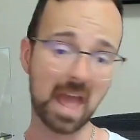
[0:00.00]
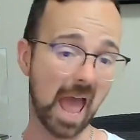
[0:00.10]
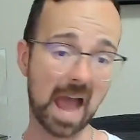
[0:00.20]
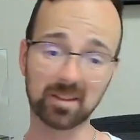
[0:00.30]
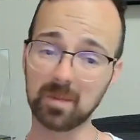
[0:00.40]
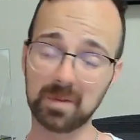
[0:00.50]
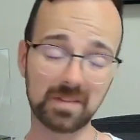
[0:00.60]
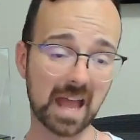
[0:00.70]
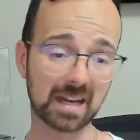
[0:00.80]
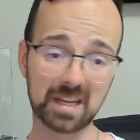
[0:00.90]
Hasn't been
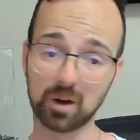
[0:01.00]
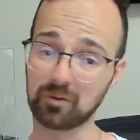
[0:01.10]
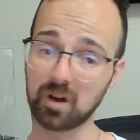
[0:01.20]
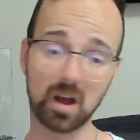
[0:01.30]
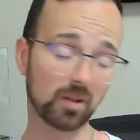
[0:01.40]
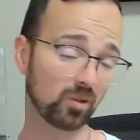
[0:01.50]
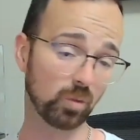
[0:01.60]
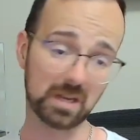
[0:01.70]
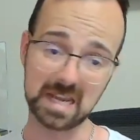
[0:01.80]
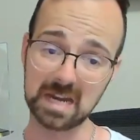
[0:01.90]
that here for us.
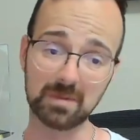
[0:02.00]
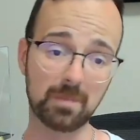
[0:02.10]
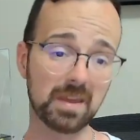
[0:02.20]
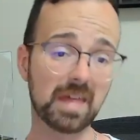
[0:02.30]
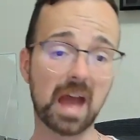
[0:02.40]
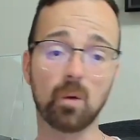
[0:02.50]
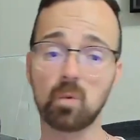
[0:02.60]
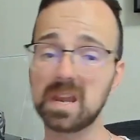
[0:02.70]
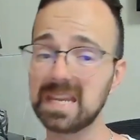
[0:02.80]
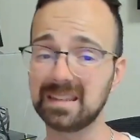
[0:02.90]
We need him to be that.
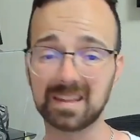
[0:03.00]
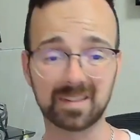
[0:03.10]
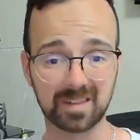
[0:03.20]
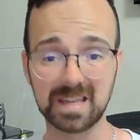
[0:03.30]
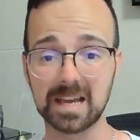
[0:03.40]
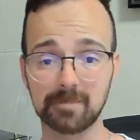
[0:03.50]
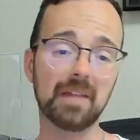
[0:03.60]
We need to see it.